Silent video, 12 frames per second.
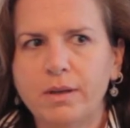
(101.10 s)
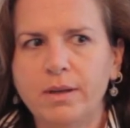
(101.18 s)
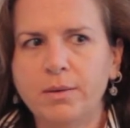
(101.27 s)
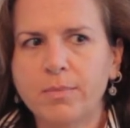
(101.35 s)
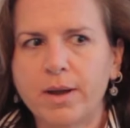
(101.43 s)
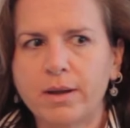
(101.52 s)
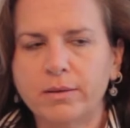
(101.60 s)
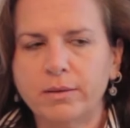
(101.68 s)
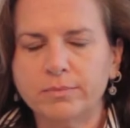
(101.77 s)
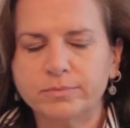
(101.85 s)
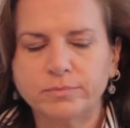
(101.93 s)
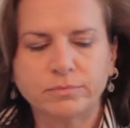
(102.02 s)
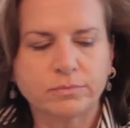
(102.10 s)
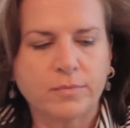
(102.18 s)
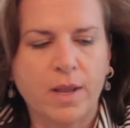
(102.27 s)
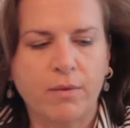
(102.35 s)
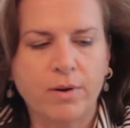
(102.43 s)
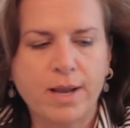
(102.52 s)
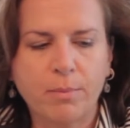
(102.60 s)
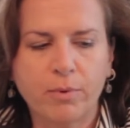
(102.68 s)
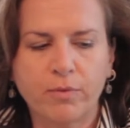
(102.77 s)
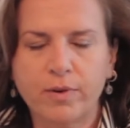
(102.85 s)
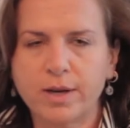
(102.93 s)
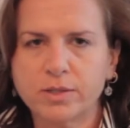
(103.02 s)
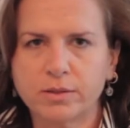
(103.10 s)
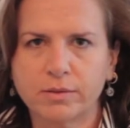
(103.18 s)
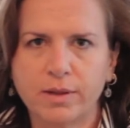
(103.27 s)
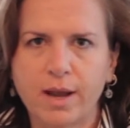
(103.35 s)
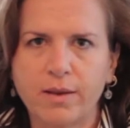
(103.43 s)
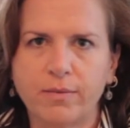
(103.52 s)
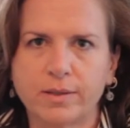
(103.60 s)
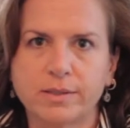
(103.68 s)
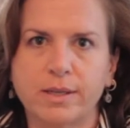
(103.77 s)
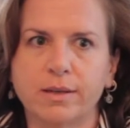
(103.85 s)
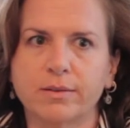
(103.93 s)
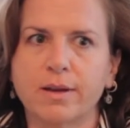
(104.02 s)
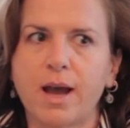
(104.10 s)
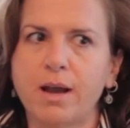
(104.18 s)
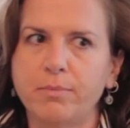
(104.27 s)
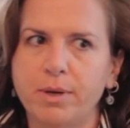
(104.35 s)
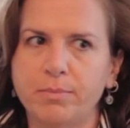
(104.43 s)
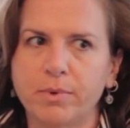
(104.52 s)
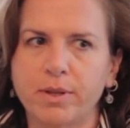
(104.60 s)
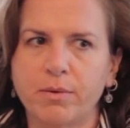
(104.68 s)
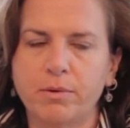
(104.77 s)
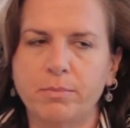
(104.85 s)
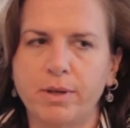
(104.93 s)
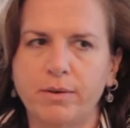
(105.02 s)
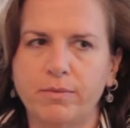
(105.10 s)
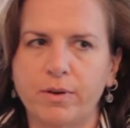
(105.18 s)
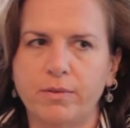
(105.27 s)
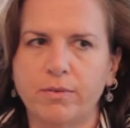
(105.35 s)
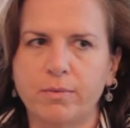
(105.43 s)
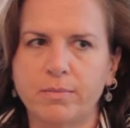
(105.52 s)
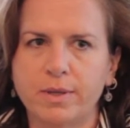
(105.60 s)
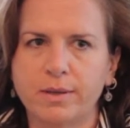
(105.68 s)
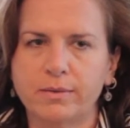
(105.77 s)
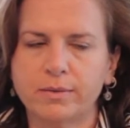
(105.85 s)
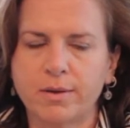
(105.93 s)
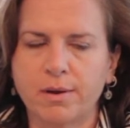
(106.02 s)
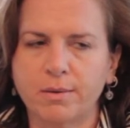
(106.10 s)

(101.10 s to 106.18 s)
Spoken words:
In my everyday professional life, I see a lot of people that would benefit from this.